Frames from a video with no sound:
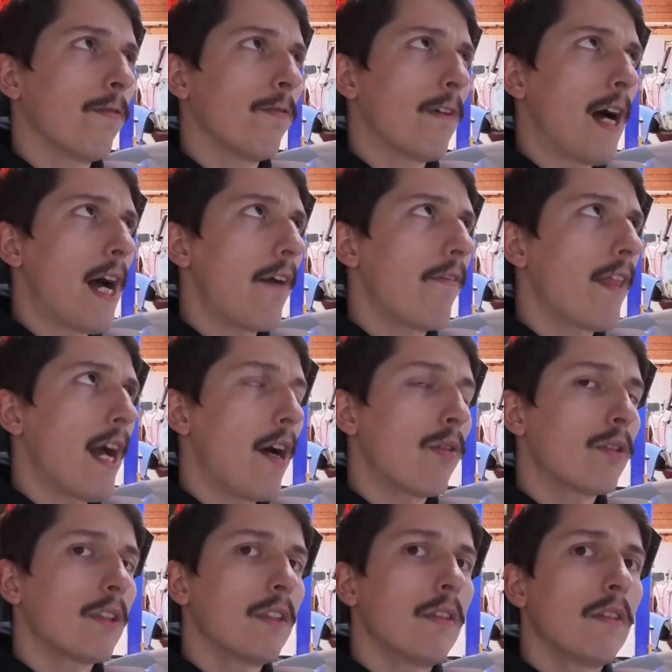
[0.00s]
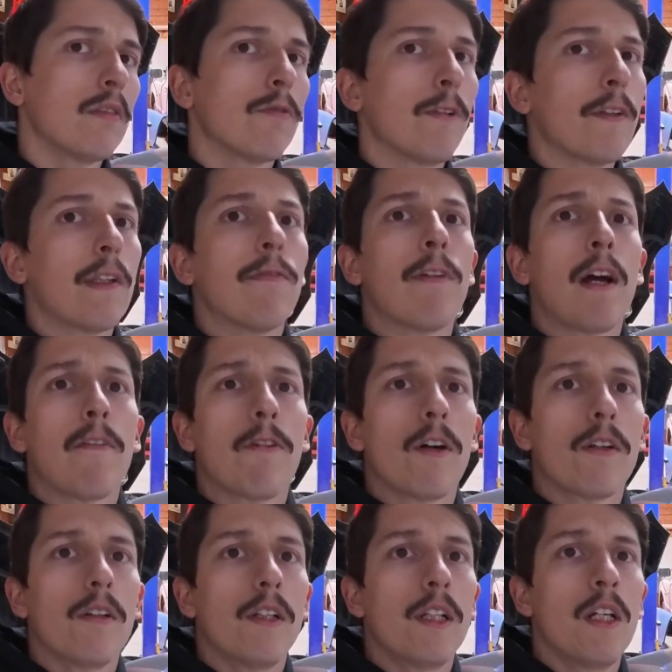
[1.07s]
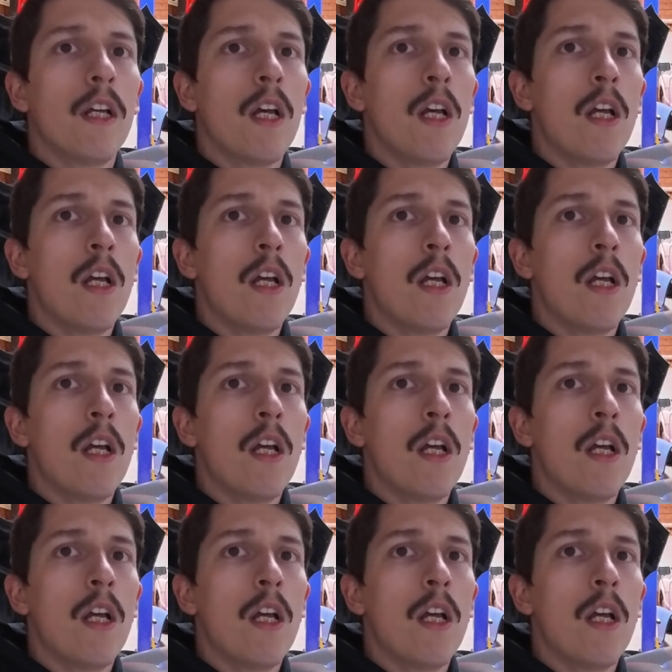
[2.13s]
$5,500